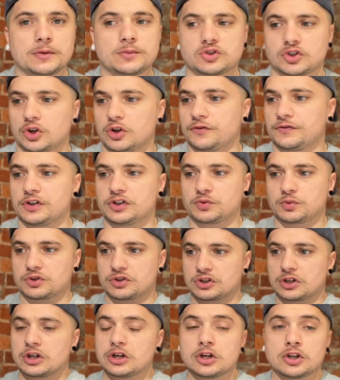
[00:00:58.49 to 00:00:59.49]
So if this
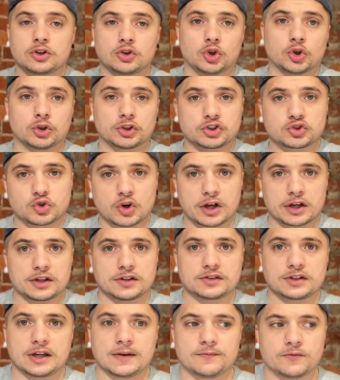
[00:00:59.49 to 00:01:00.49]
was the All-Australian
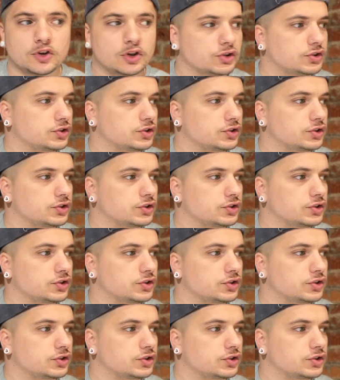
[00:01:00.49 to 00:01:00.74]
team versus